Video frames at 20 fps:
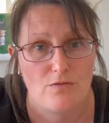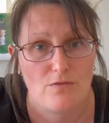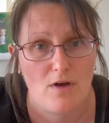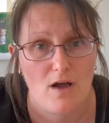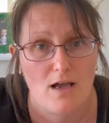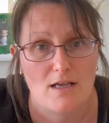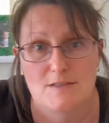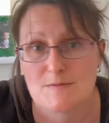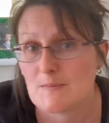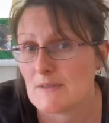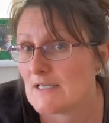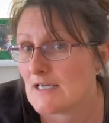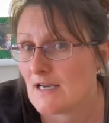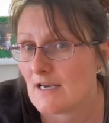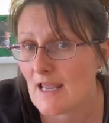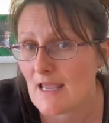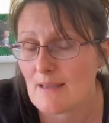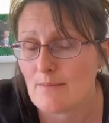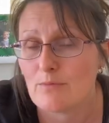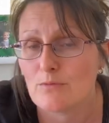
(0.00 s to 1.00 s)
us being
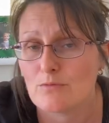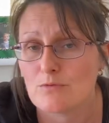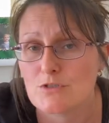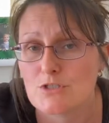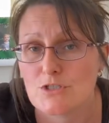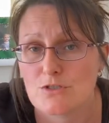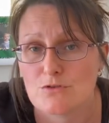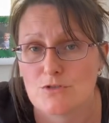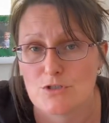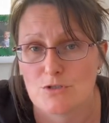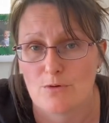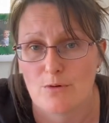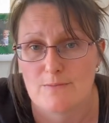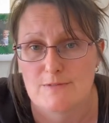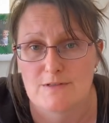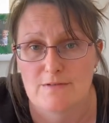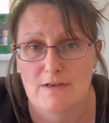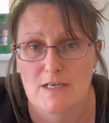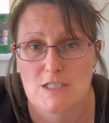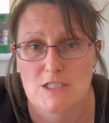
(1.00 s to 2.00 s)
unable to do
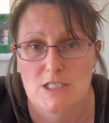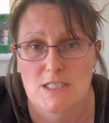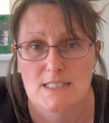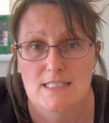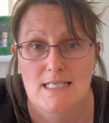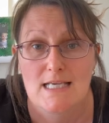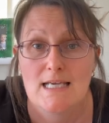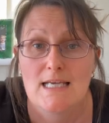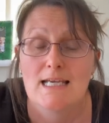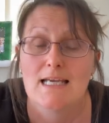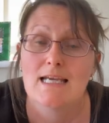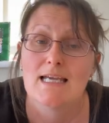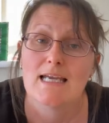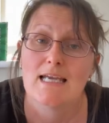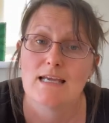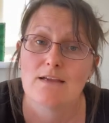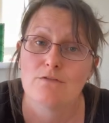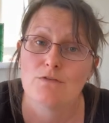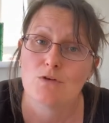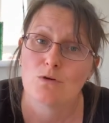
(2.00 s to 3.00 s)
observations.
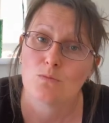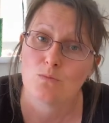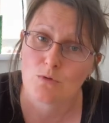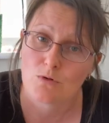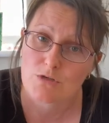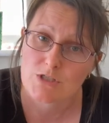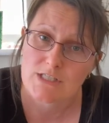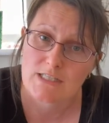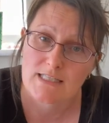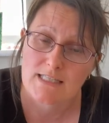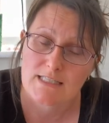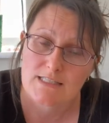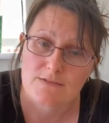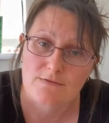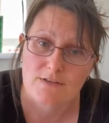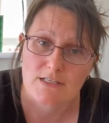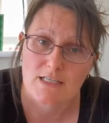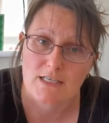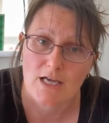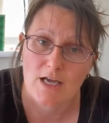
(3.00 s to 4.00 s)
If you're watching this
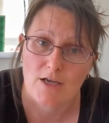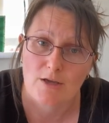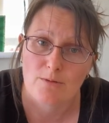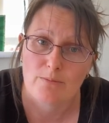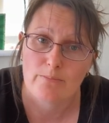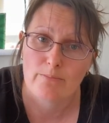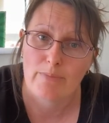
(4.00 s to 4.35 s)
video